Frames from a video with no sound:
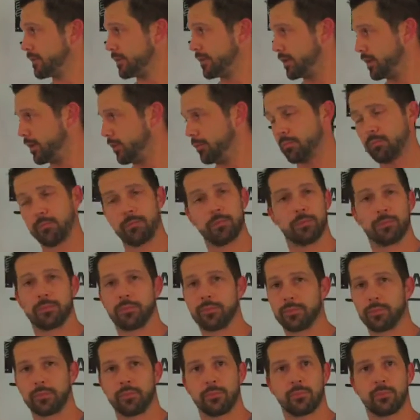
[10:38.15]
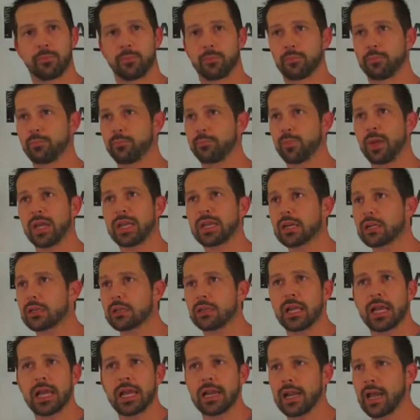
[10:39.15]
You know, pick a
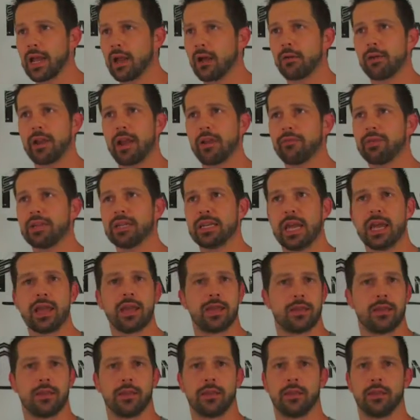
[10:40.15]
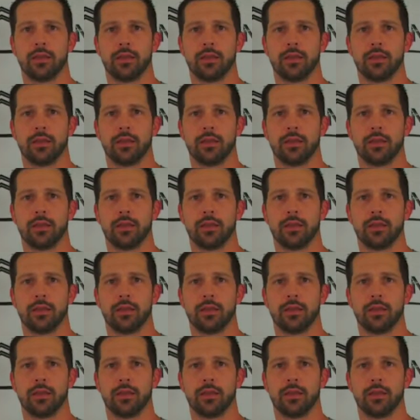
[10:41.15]
client out every day,